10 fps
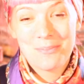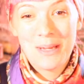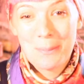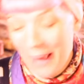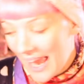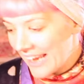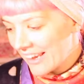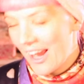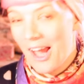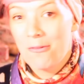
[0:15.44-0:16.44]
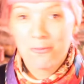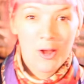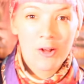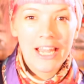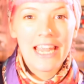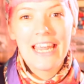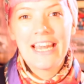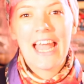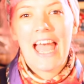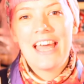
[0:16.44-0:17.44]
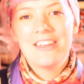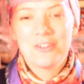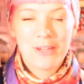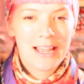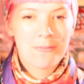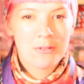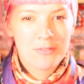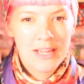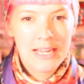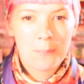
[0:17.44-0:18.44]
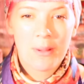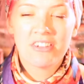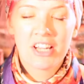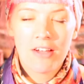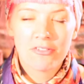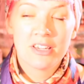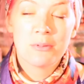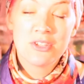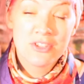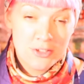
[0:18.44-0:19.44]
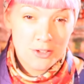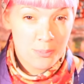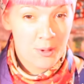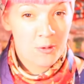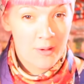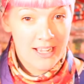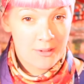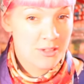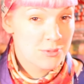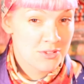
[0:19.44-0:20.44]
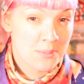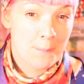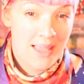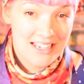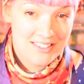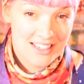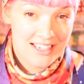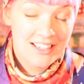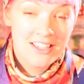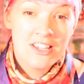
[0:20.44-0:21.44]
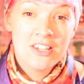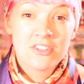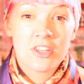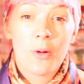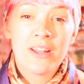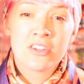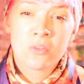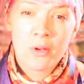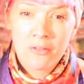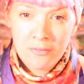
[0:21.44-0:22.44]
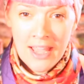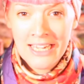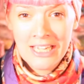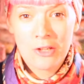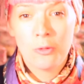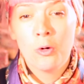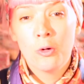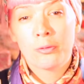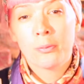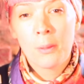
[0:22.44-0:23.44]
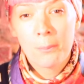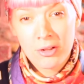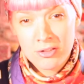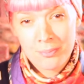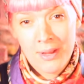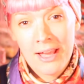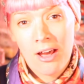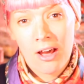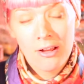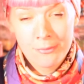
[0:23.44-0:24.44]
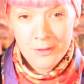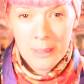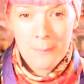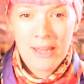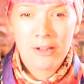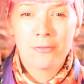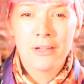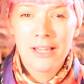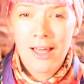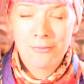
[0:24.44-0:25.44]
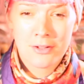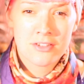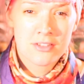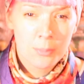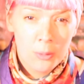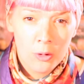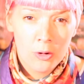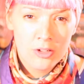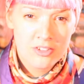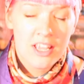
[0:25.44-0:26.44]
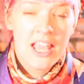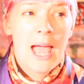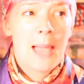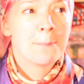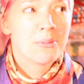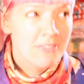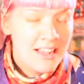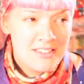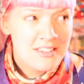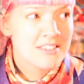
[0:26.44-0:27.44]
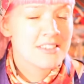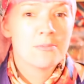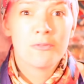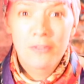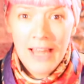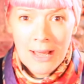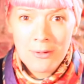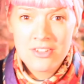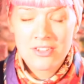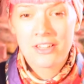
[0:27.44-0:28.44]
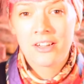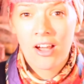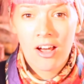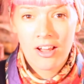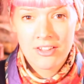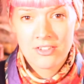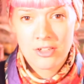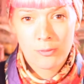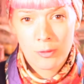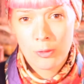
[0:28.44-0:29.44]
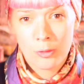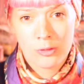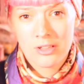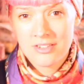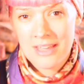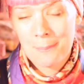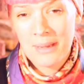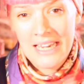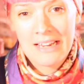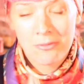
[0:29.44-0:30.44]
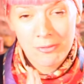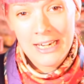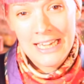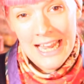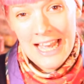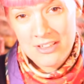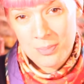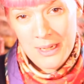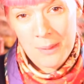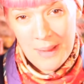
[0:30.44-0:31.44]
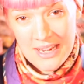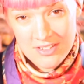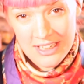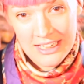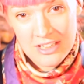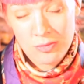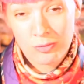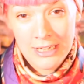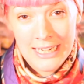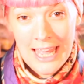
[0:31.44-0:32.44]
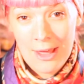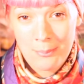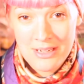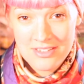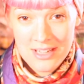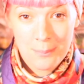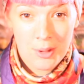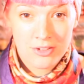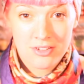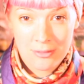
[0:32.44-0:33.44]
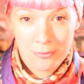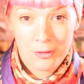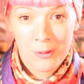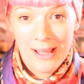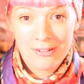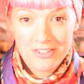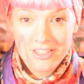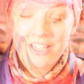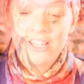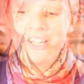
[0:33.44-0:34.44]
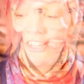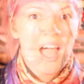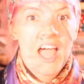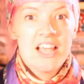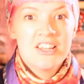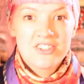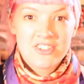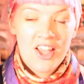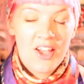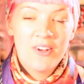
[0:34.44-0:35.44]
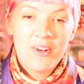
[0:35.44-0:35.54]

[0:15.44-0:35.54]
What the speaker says: to be back vlogging and doing everything. My recovery was super quick, which was amazing. So I just want to thank you all from the bottom of my heart for the amount of love and support and presents and flowers and cards you've all sent me. It really has been amazing and it's really helped me stay positive throughout. So